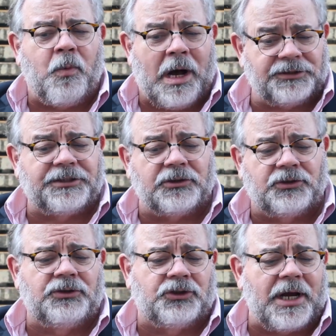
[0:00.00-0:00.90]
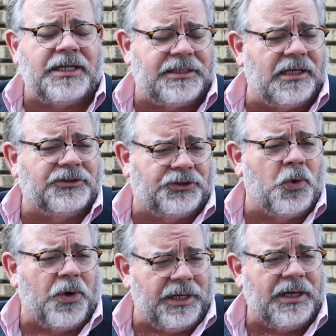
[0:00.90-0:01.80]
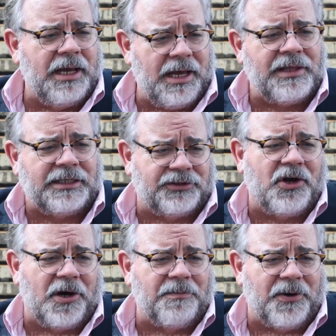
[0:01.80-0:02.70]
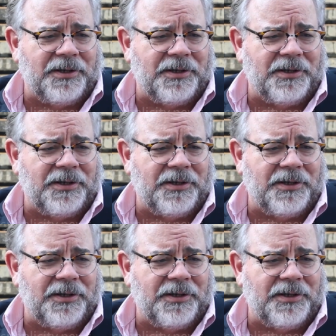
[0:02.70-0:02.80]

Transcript: while still trying to tell a story, and that's the hard